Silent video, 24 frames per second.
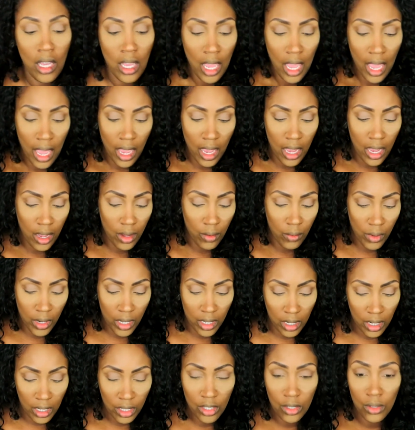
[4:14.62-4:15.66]
And we're
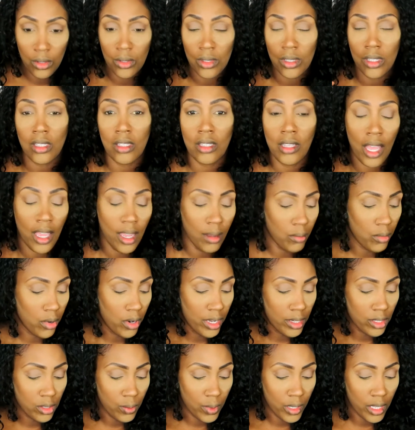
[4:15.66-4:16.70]
going to use the same
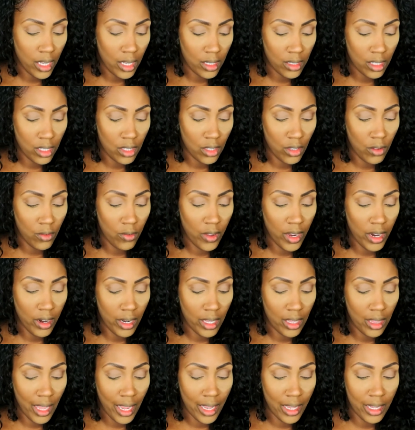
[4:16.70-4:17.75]
brush because it's a very
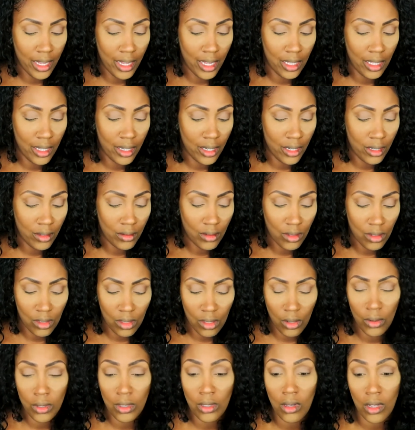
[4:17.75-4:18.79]
light color,
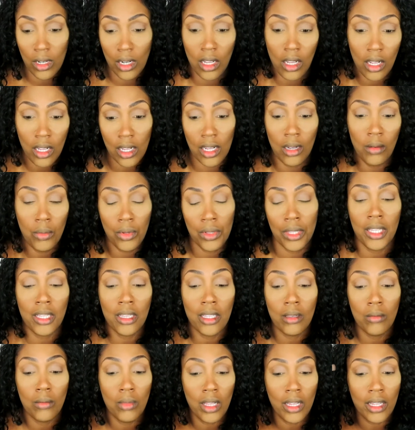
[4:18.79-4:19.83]
so it's going to
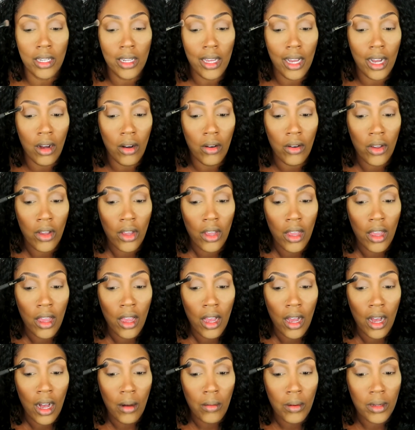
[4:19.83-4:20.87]
completely blend out.
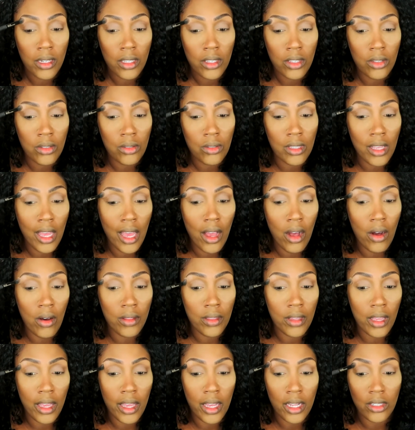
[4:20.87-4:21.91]
I'm going to use that on
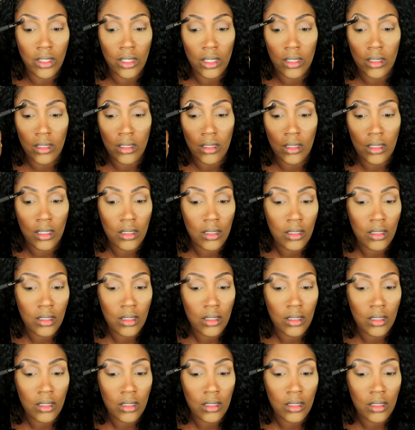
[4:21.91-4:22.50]
the edges.